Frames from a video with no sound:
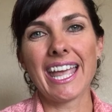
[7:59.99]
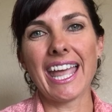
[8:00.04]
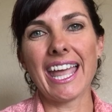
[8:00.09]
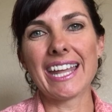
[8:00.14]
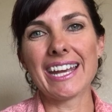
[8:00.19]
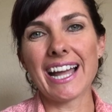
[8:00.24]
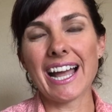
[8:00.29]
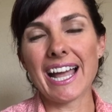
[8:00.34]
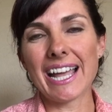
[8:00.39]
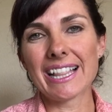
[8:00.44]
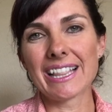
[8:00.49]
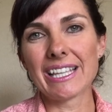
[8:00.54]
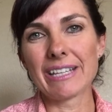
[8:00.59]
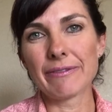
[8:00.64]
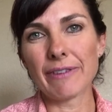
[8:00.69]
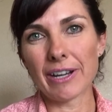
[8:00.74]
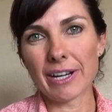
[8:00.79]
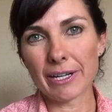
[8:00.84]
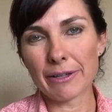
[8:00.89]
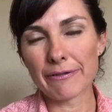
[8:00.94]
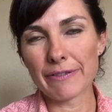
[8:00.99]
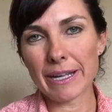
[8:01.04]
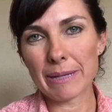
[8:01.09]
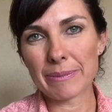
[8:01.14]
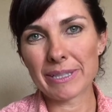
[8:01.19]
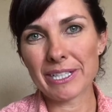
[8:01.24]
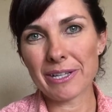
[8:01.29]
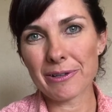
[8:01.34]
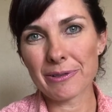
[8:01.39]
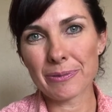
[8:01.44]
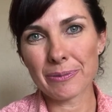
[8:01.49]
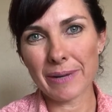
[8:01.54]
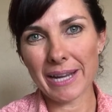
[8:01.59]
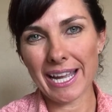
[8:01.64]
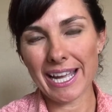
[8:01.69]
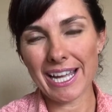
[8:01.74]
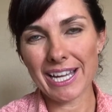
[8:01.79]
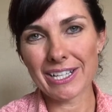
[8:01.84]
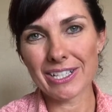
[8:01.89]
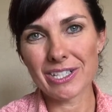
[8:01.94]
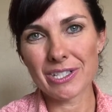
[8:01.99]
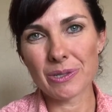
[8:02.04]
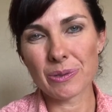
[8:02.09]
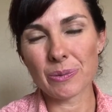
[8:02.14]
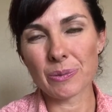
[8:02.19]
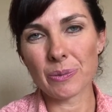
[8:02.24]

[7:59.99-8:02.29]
and I live on our family-owned ranch.